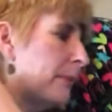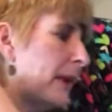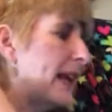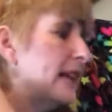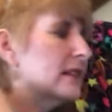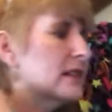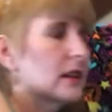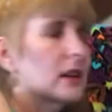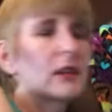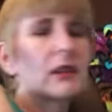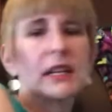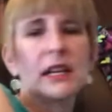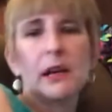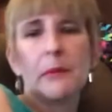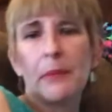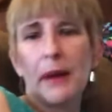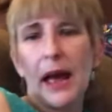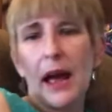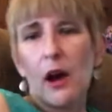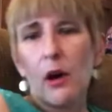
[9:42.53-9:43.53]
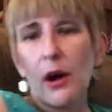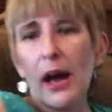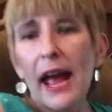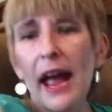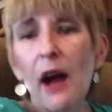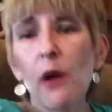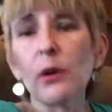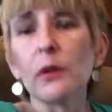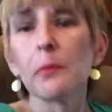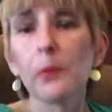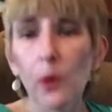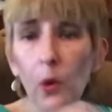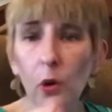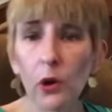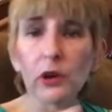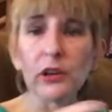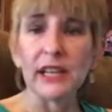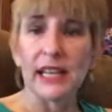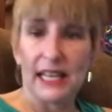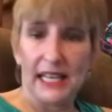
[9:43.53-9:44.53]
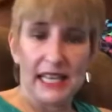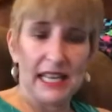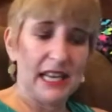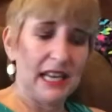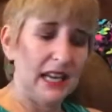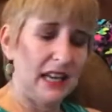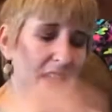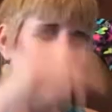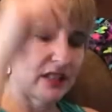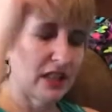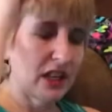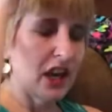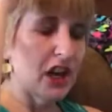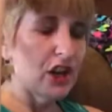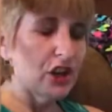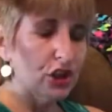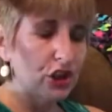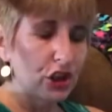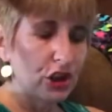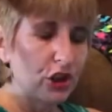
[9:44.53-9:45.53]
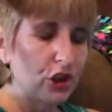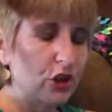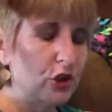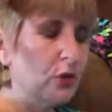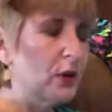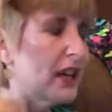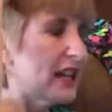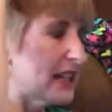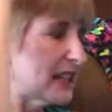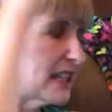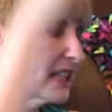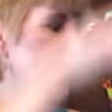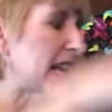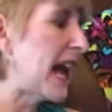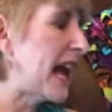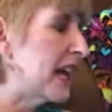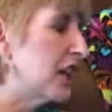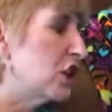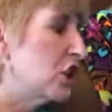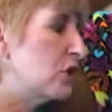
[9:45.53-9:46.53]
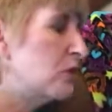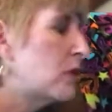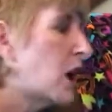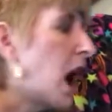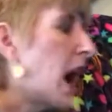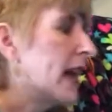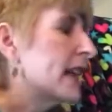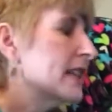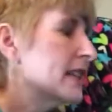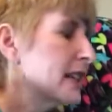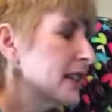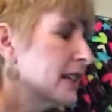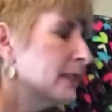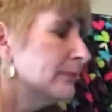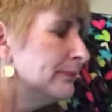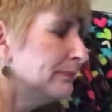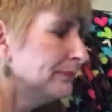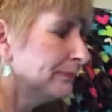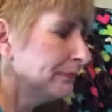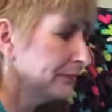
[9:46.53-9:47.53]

basically about how important it is to stay united.